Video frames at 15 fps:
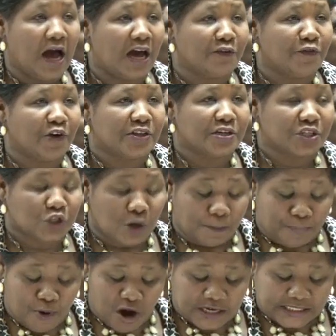and for the
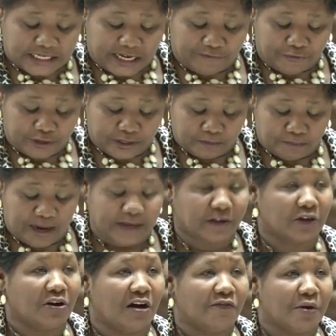support given by
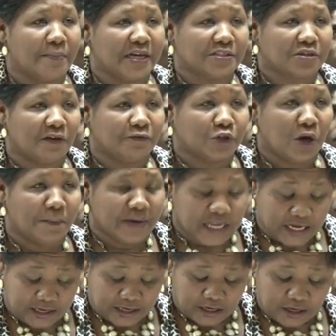the government of
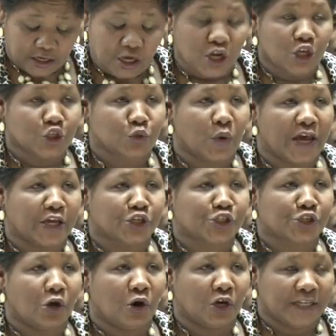Dominica to
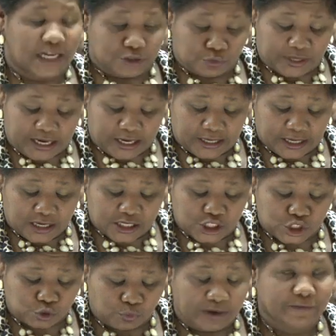ensure that we had a
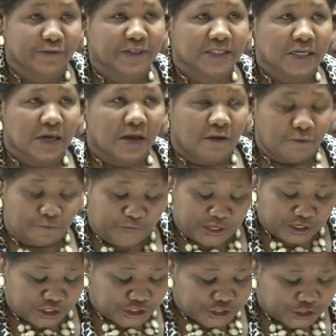swift
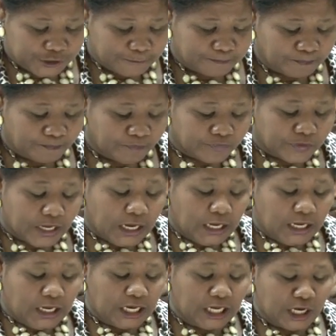finished.
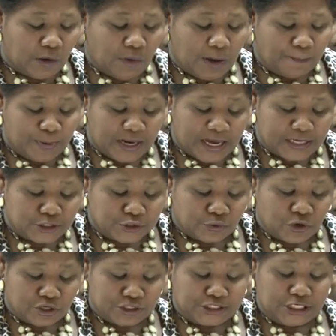In our plan to
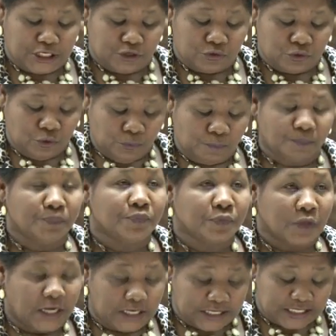continue,
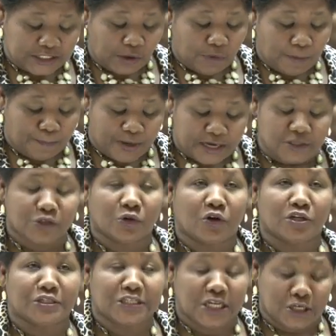it is our plan to
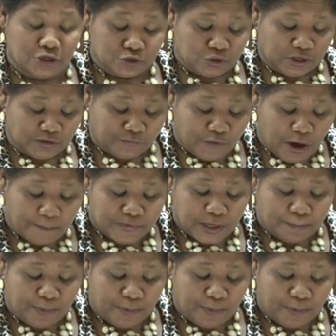continue to inform